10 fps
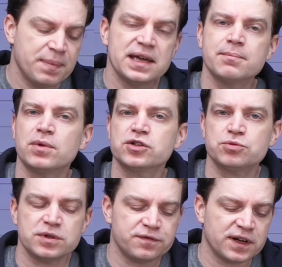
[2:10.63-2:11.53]
Being
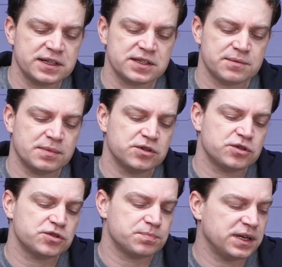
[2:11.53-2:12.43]
modular fans, it
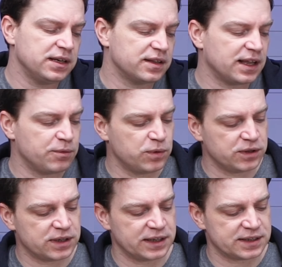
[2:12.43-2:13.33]
does mean that they will
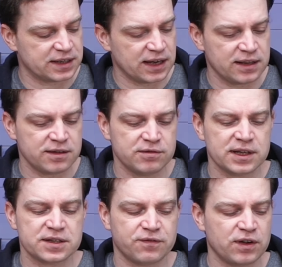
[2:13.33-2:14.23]
click together, and
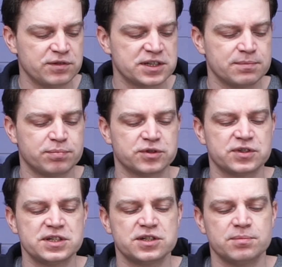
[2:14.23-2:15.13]
that's a very simple
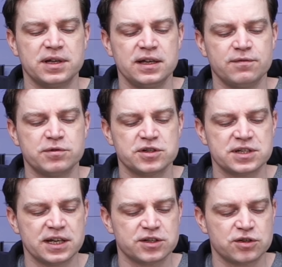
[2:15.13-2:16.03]
system here. If we just
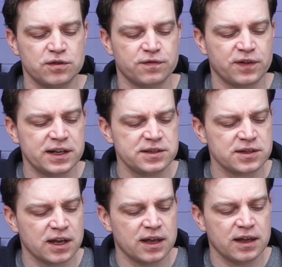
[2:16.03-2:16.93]
take two fans,
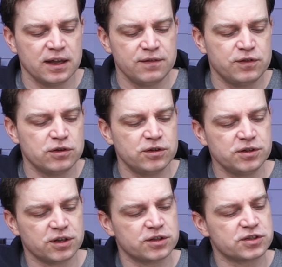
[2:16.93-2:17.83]
if you look at the